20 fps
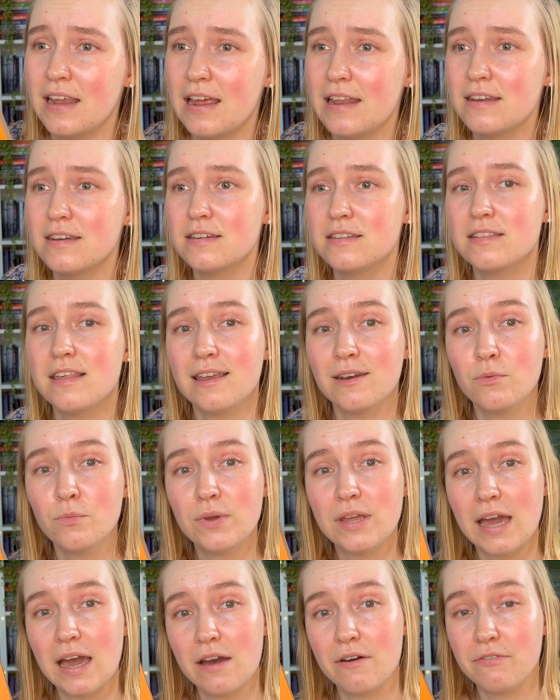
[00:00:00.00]
And then we
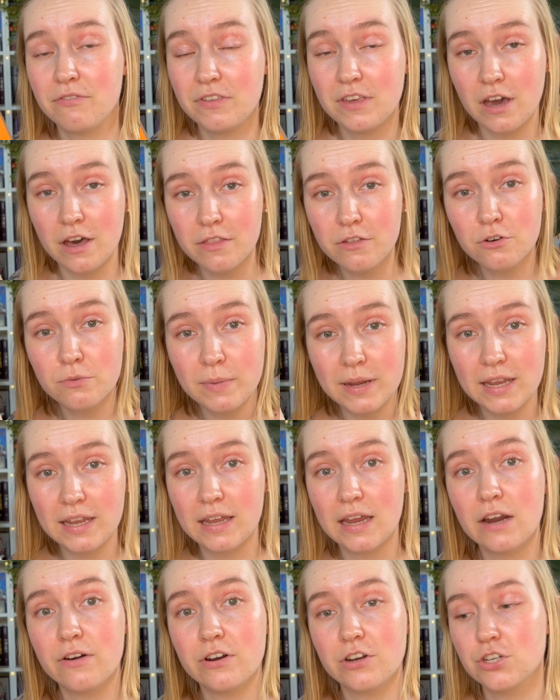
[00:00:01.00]
have the other main
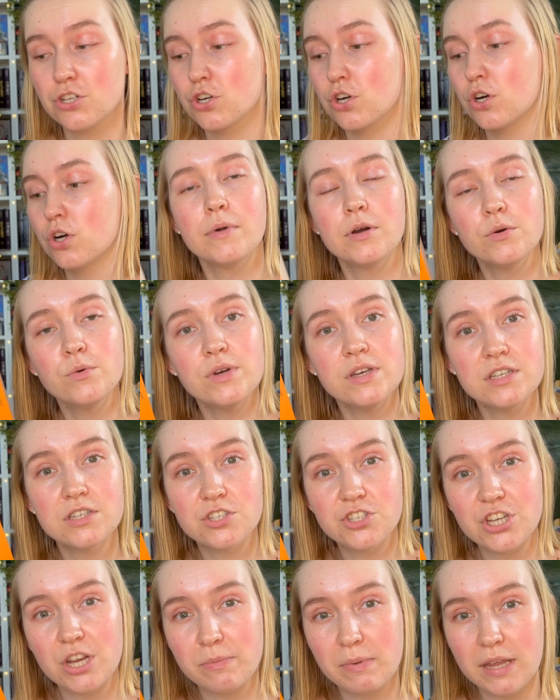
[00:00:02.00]
character, who is
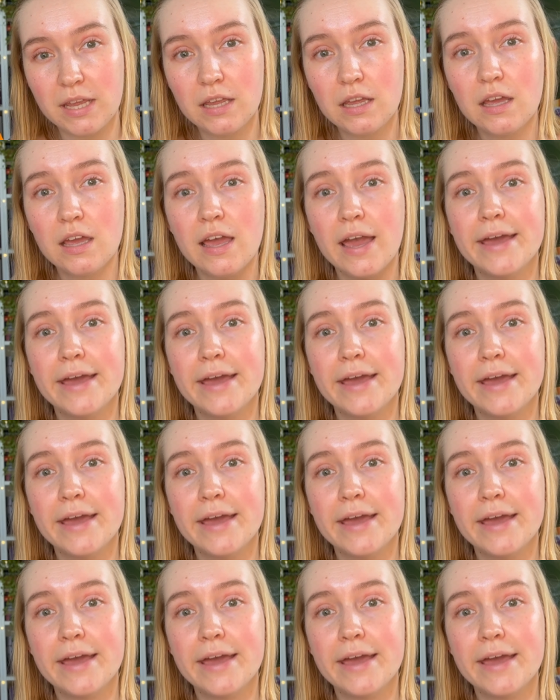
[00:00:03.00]
Jimmy,